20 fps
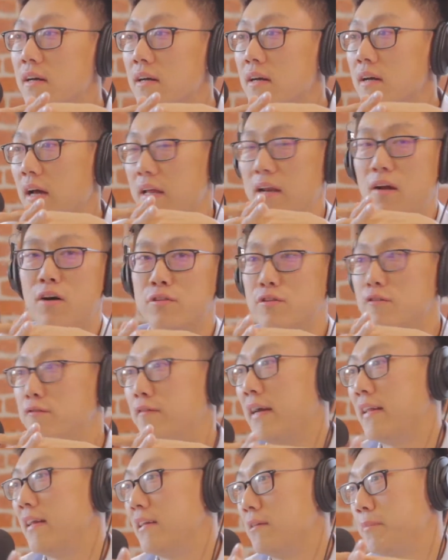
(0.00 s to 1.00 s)
and also
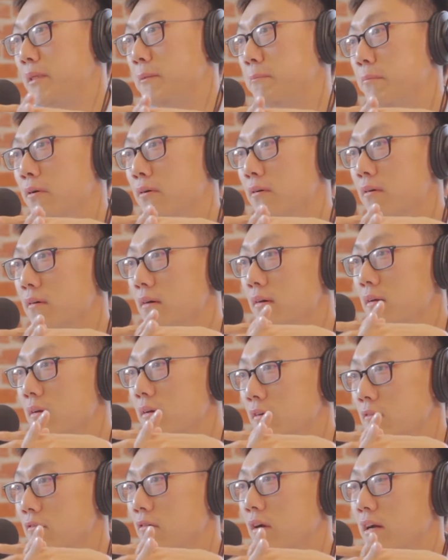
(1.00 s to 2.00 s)
finance people.
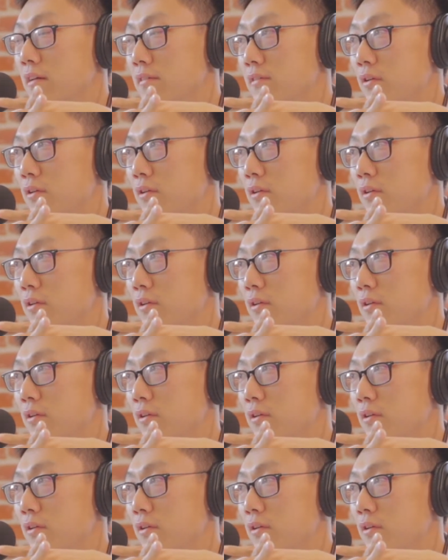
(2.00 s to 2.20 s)
Right,